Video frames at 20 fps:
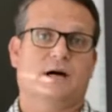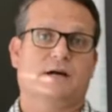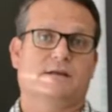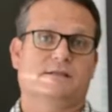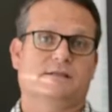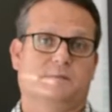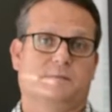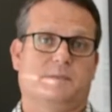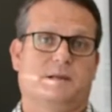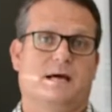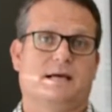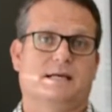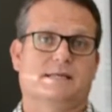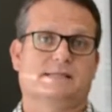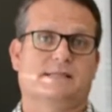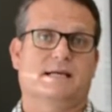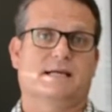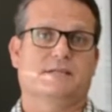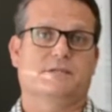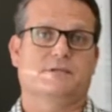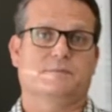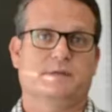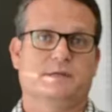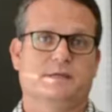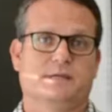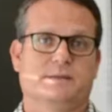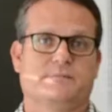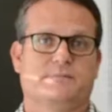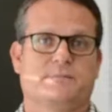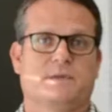who our supplier is going to
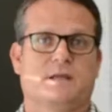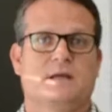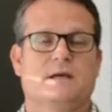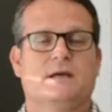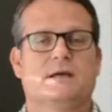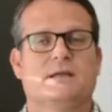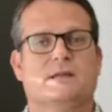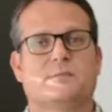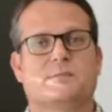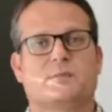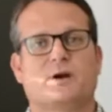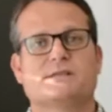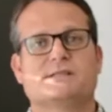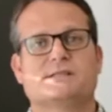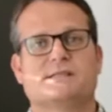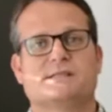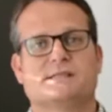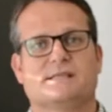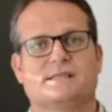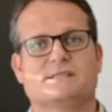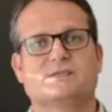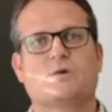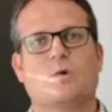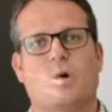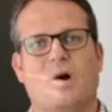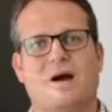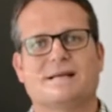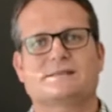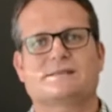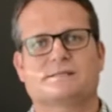be? The process is
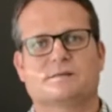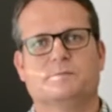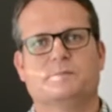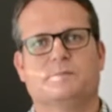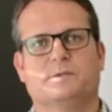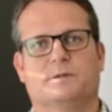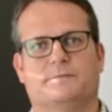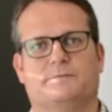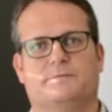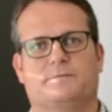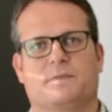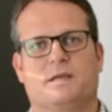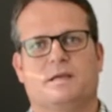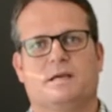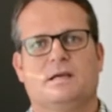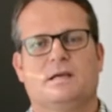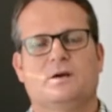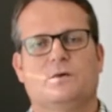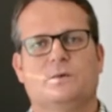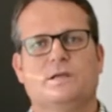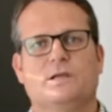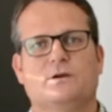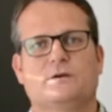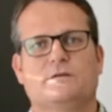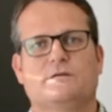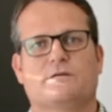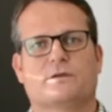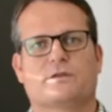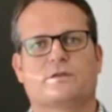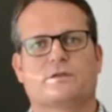quite simple. We
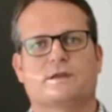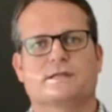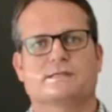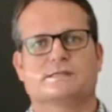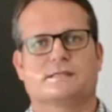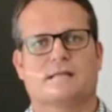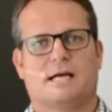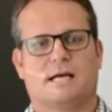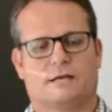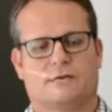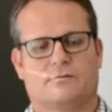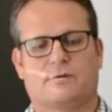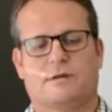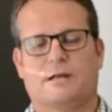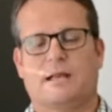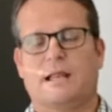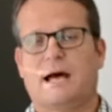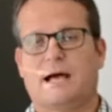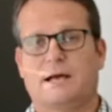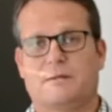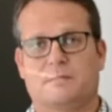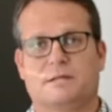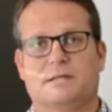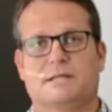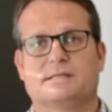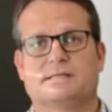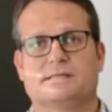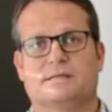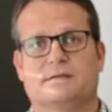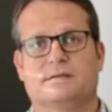look for things like
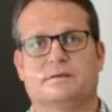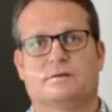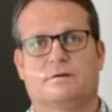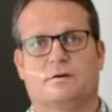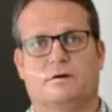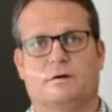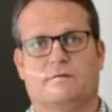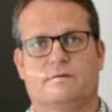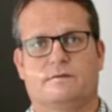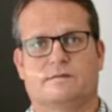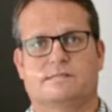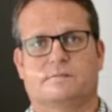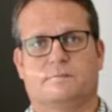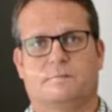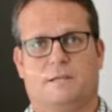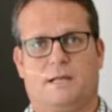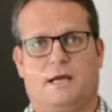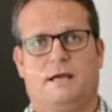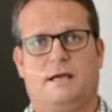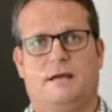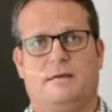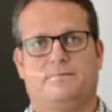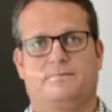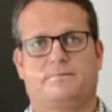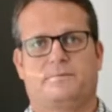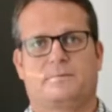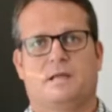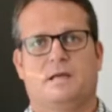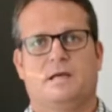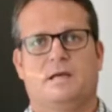reliability of the supplier.
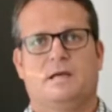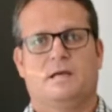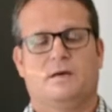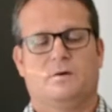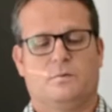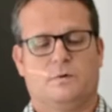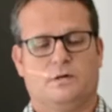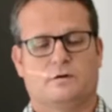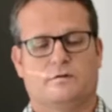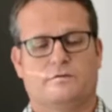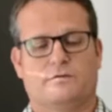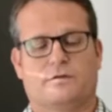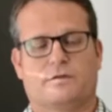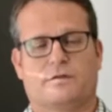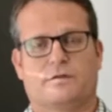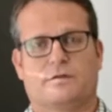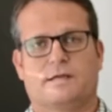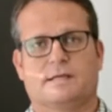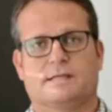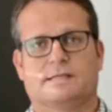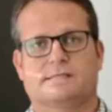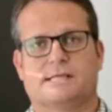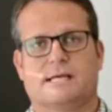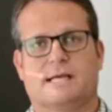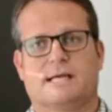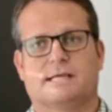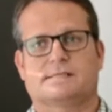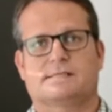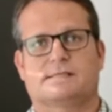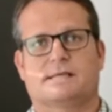We look for things
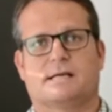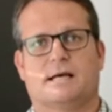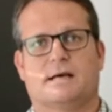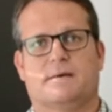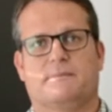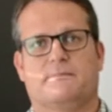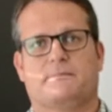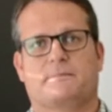as